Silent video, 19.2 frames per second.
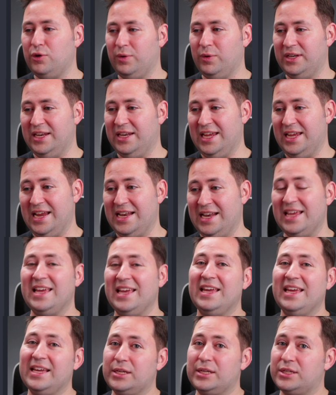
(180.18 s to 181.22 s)
would need
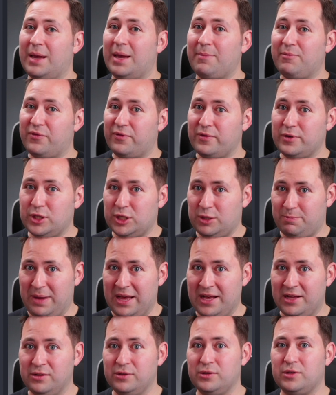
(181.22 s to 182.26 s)
except for
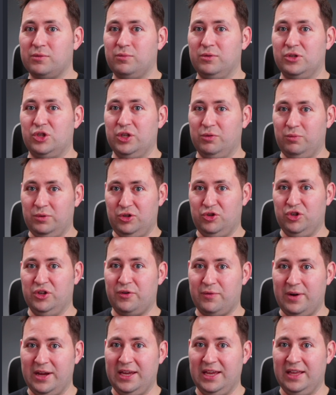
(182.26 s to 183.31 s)
spells, which it would
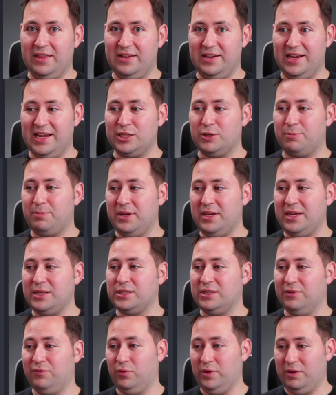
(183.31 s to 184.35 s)
generate in the next
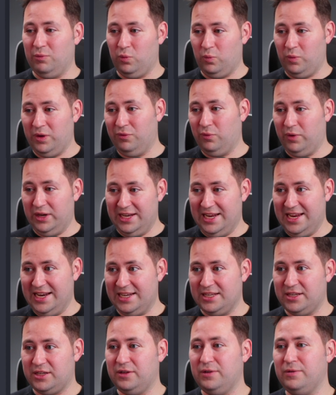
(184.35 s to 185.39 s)
piece if we need
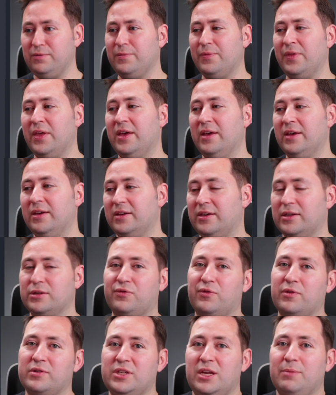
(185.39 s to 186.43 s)
it to. Because,
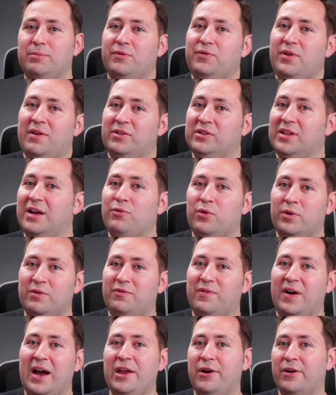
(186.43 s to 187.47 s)
for example, if you have a level 1
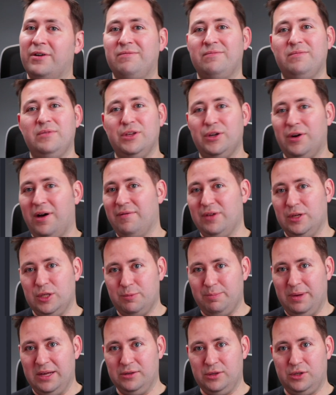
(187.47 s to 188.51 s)
fighter, you don't have any
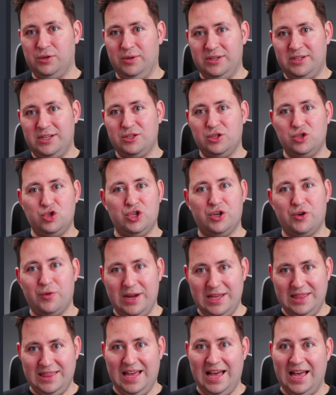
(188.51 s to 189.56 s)
spells, so it doesn't
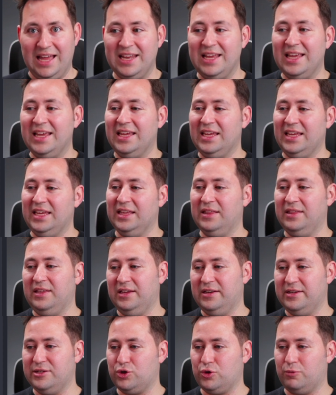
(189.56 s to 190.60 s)
generate that in the
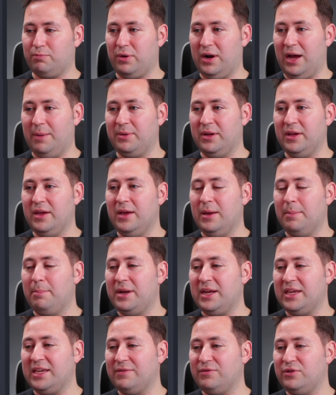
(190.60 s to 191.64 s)
initial prompt.
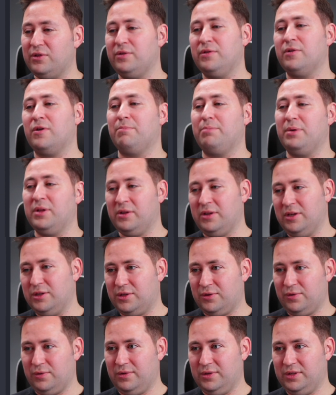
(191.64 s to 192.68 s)
But it gives you your ability
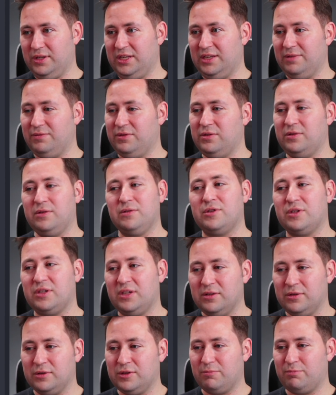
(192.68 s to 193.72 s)
scores, it gives you your
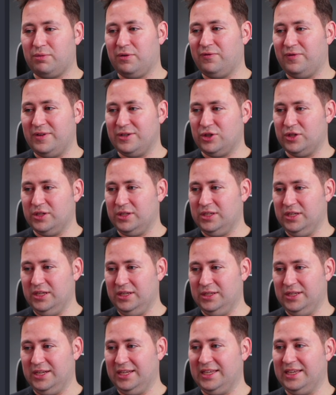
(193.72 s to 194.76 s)
skills and
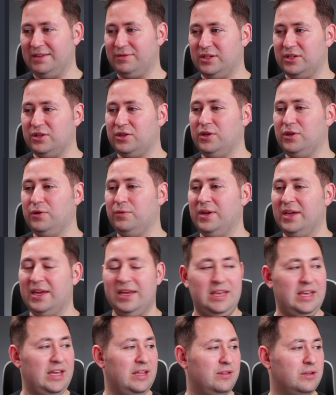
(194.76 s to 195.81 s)
proficiencies, and it gives it to you
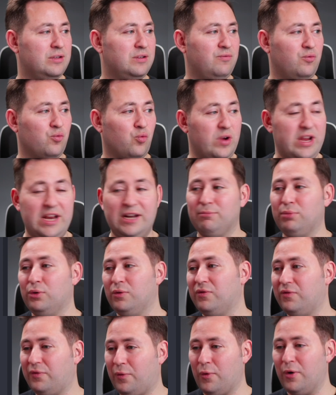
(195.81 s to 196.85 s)
in this readable
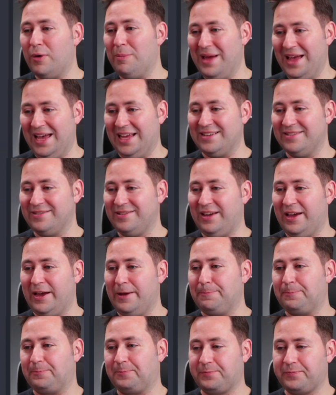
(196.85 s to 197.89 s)
format,
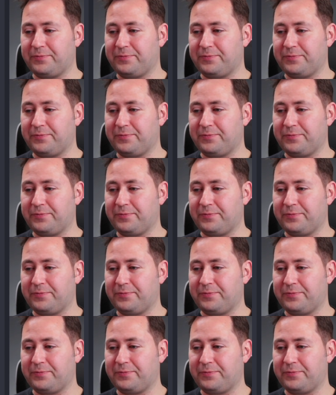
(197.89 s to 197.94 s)
okay?